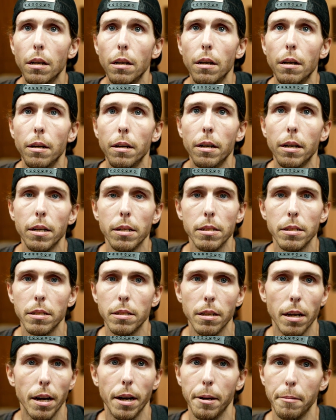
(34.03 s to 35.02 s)
because
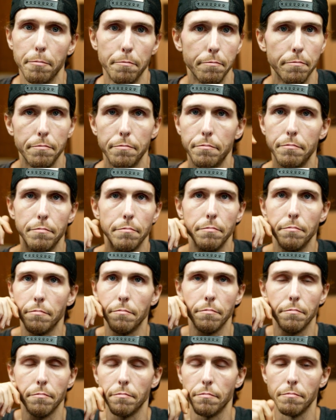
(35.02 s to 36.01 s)
I've
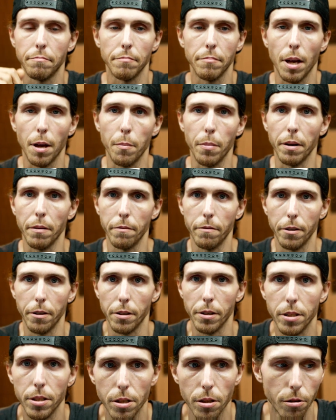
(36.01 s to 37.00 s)
been
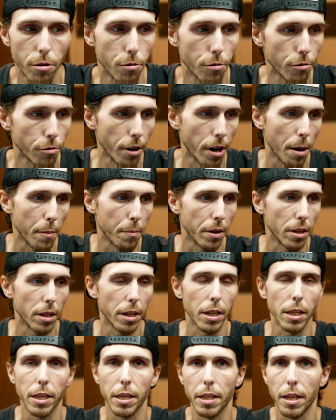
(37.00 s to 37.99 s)
feeling so crappy
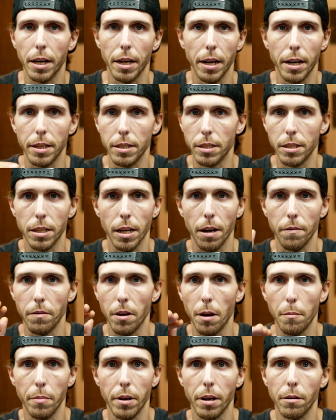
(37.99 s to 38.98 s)
lately that I just have
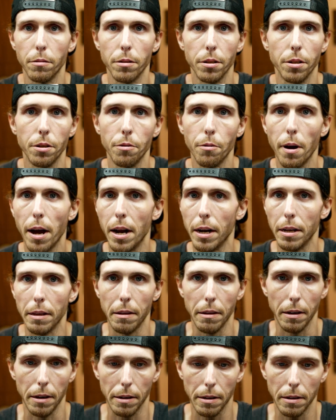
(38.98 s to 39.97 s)
not been able to do
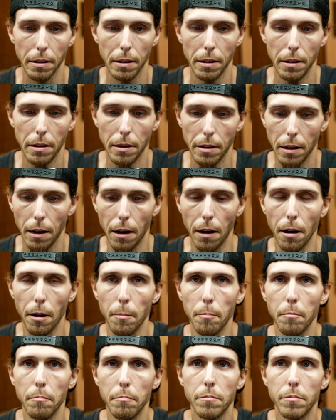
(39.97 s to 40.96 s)
anything.
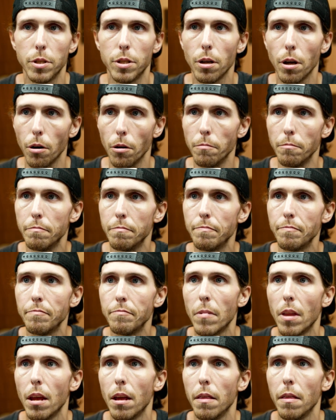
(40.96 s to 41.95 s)
So
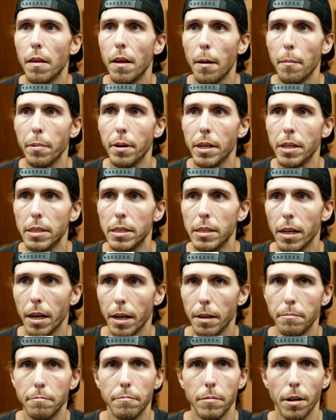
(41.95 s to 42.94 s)
that being
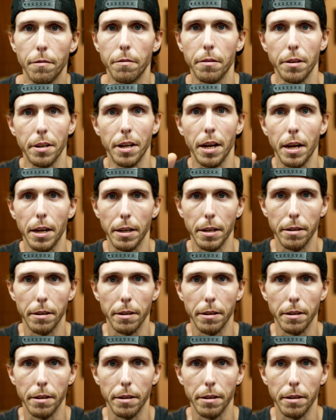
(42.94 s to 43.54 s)
said, enough of the negative